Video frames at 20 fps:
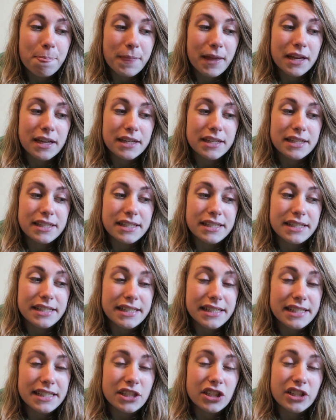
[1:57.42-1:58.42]
and I
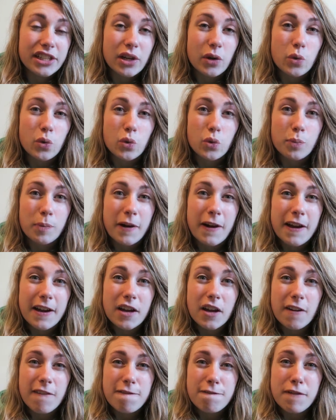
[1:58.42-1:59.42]
need to get all my
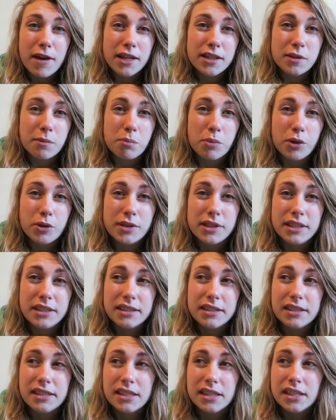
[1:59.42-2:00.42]
kind of fats and
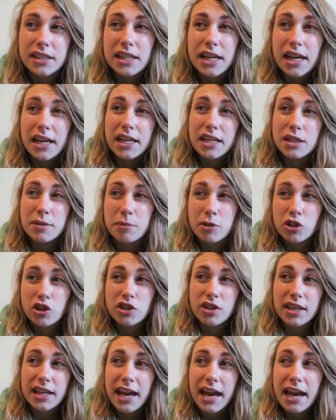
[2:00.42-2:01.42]
proteins in today as much
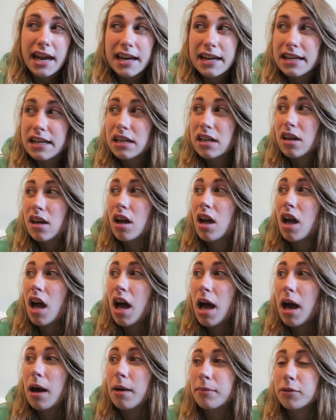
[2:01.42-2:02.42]
as I can.
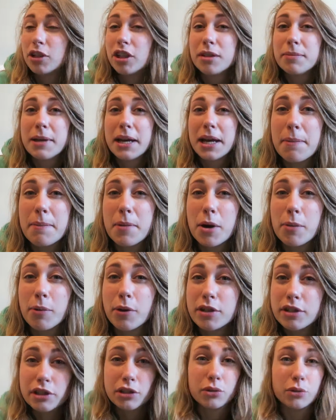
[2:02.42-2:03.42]
I'm going to a my
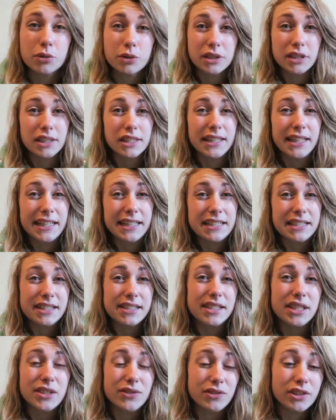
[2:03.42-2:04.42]
protein order later
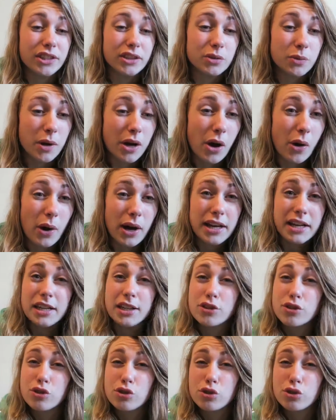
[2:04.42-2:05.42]
this evening as well. I
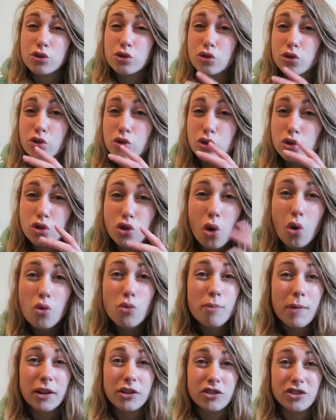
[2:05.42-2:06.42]
need so
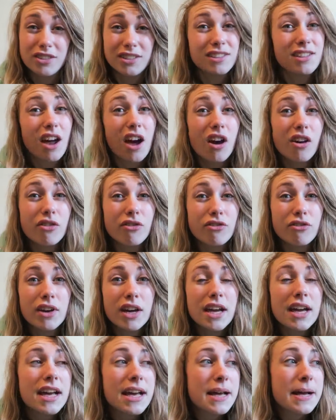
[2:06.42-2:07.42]
much stuff.
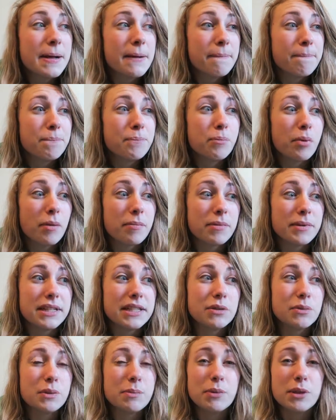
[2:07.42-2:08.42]
Problem
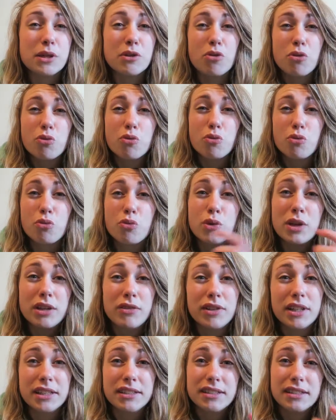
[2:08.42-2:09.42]
is we've been really,
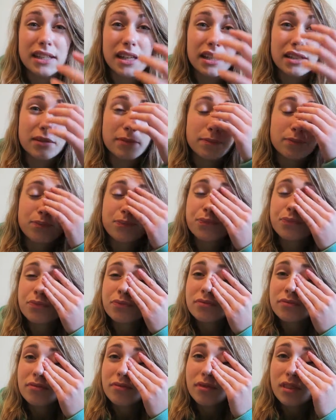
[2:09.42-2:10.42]
really skint.
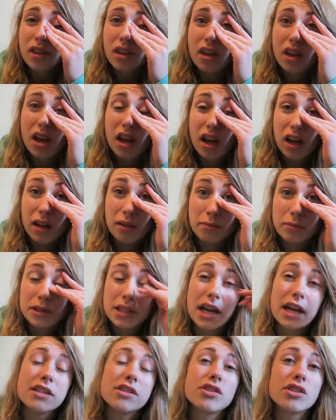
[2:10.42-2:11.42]

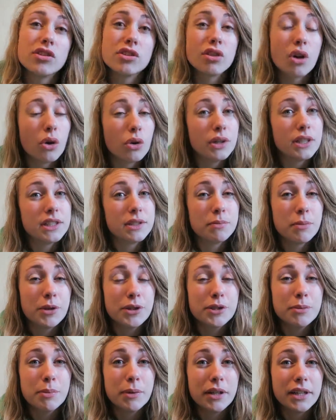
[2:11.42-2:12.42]
Dan's just sold his
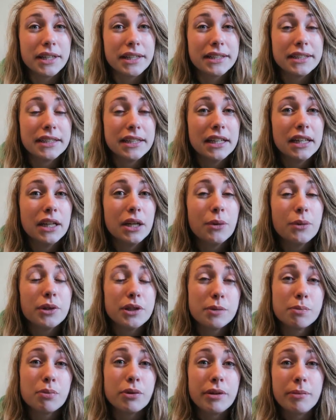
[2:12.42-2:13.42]
motorbike,
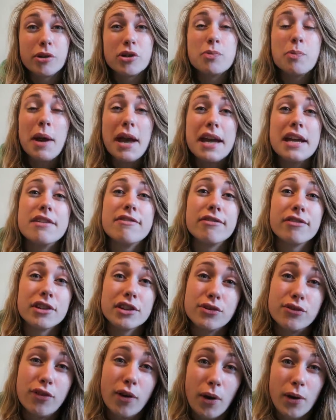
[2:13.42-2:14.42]
which is pretty much paid for
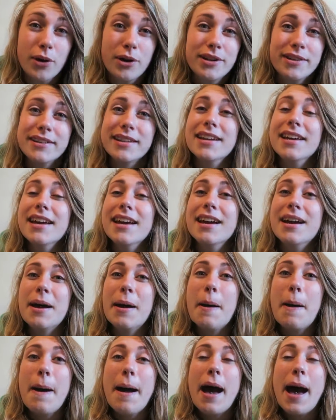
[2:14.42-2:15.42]
his phone.
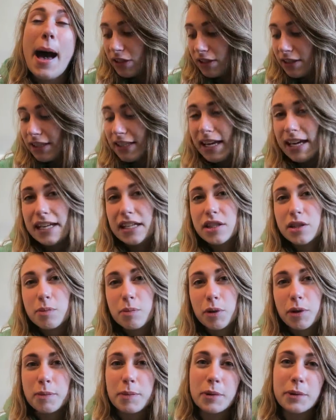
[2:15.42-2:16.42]
To get into
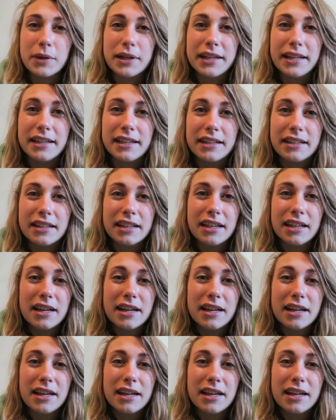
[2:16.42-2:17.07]
bodybuilding,